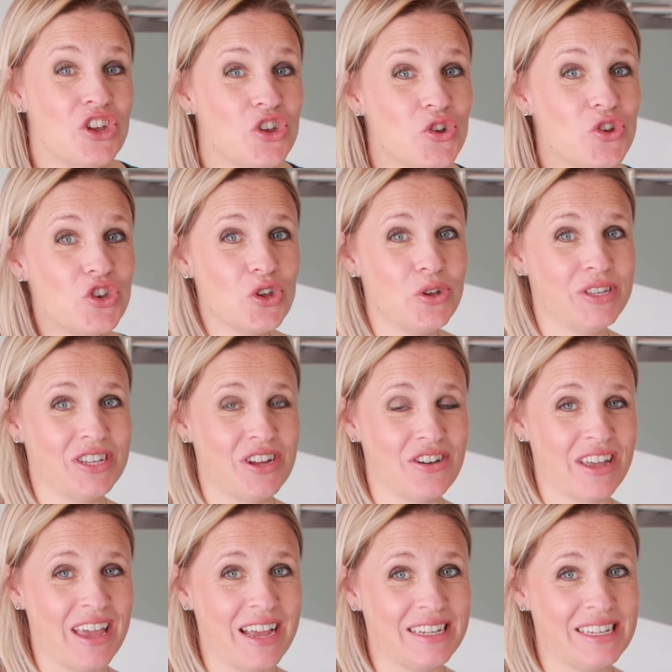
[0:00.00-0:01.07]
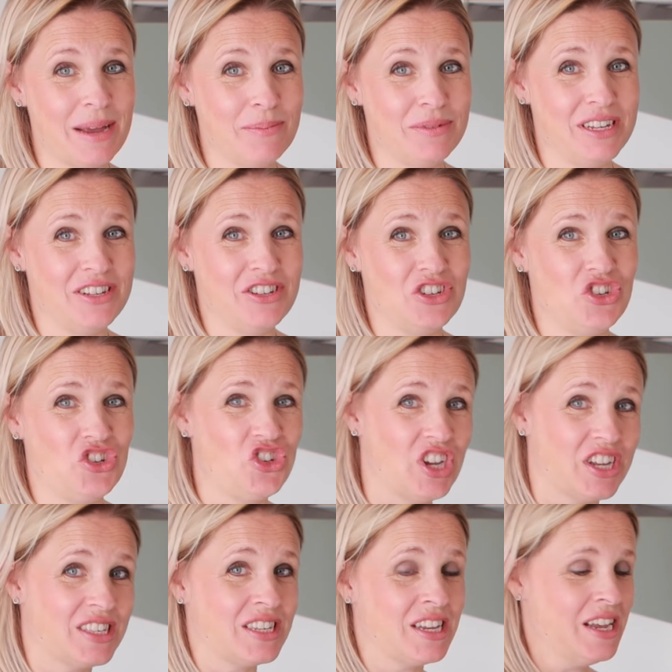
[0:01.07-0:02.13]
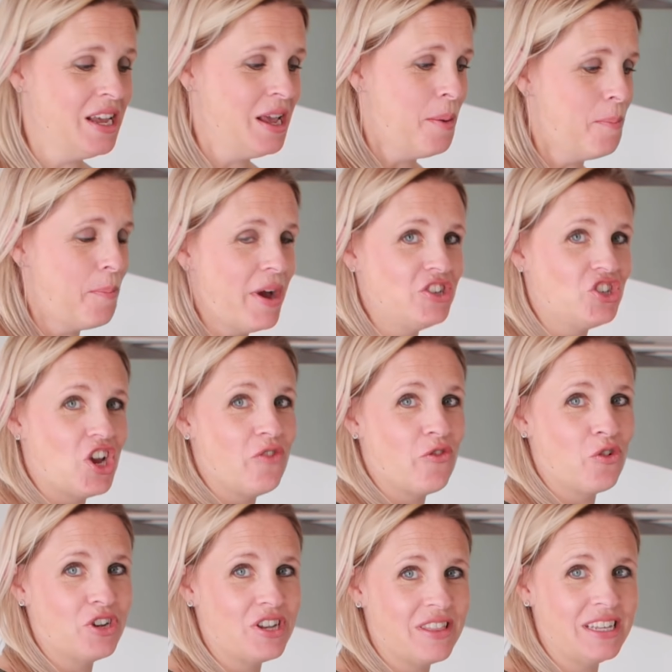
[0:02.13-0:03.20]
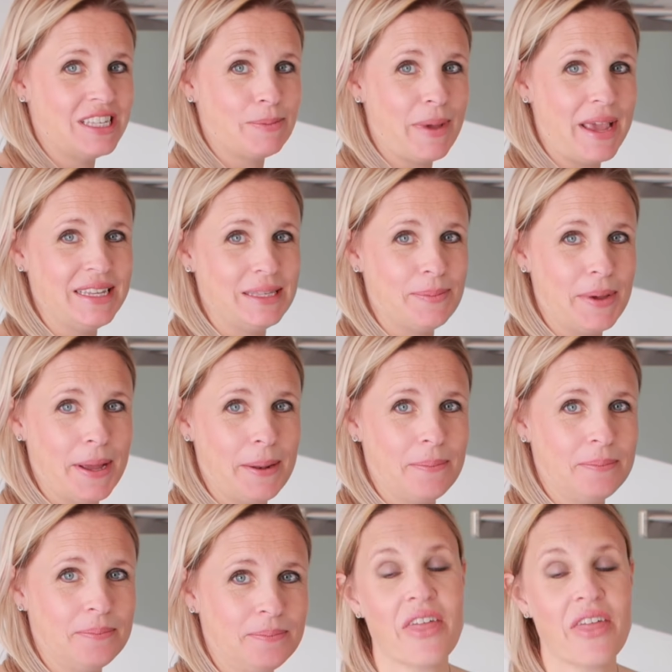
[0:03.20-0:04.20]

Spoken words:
you do start getting tempted to just budge over onto this space a bit.